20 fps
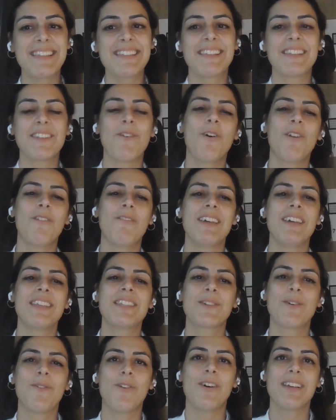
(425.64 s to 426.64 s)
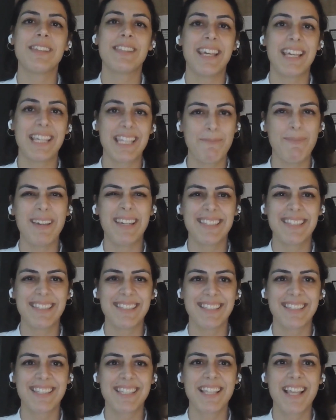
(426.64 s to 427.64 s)
doesn't always go as
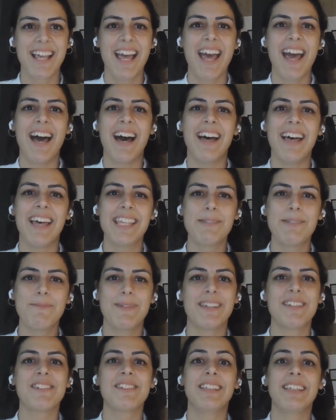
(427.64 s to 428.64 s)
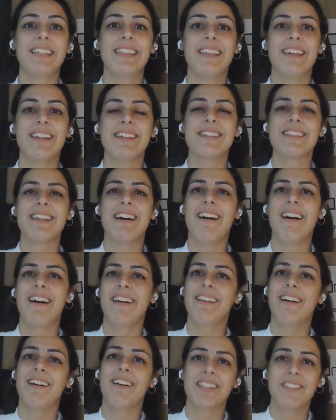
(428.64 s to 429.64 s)
expected, especially there is
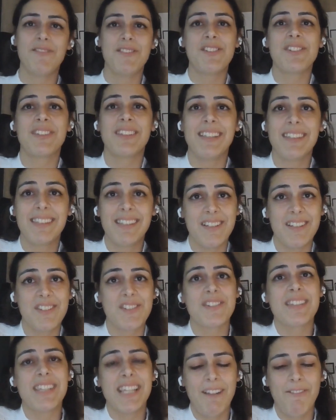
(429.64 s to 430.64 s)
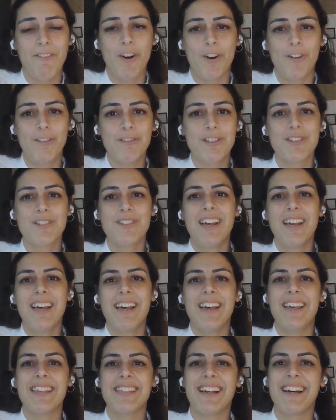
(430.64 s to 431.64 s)
an artificial intelligence involved,
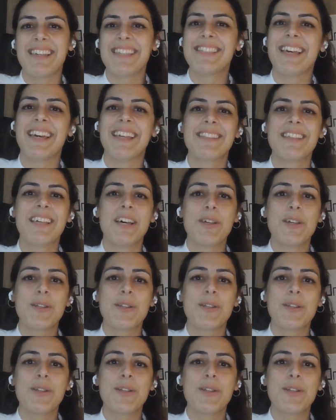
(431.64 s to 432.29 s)
as I said.